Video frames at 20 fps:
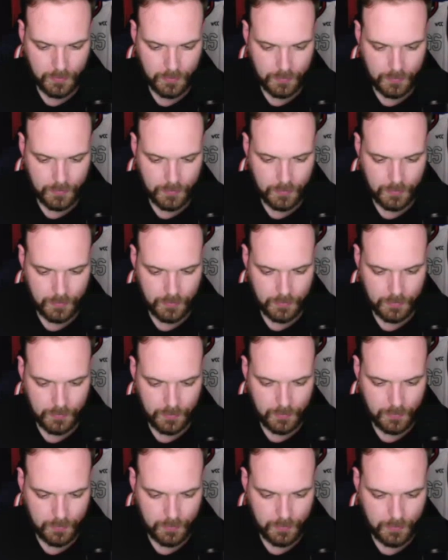
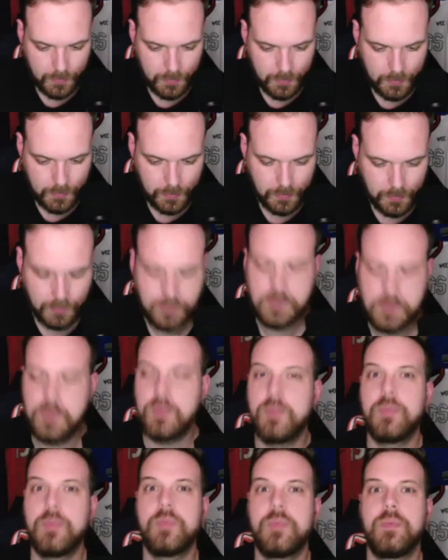
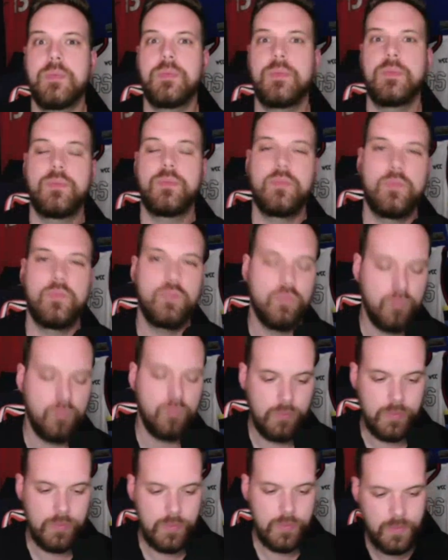
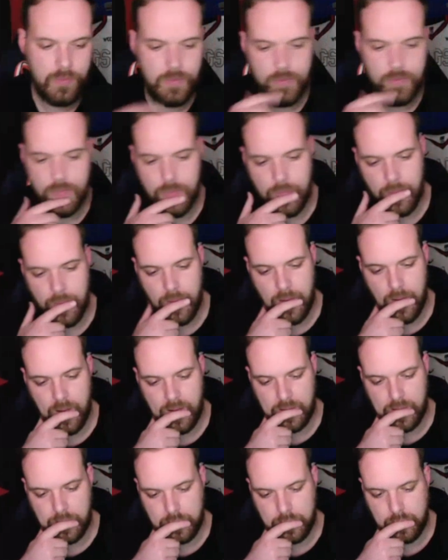
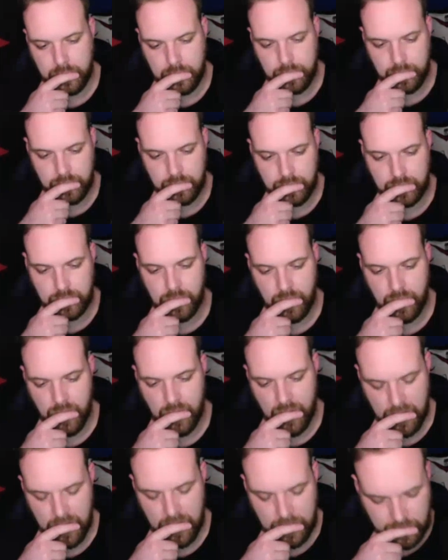
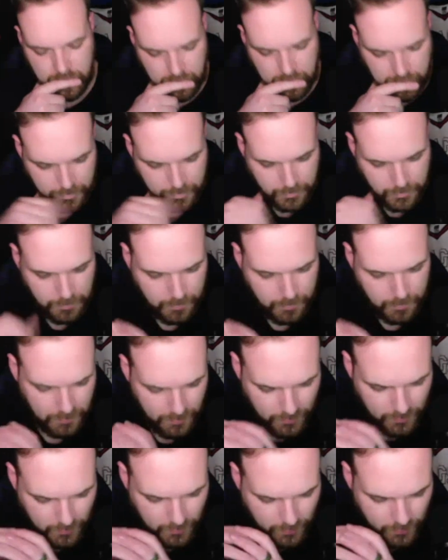
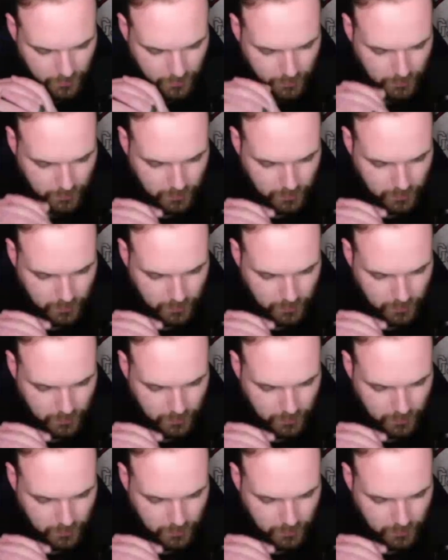(not speaking)